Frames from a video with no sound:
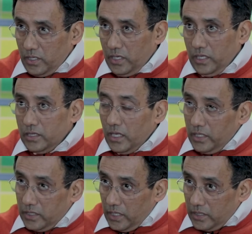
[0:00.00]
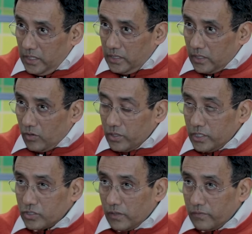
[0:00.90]
in the
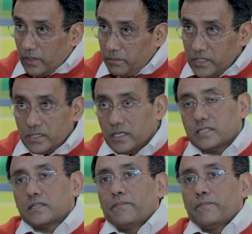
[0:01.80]
context of the business,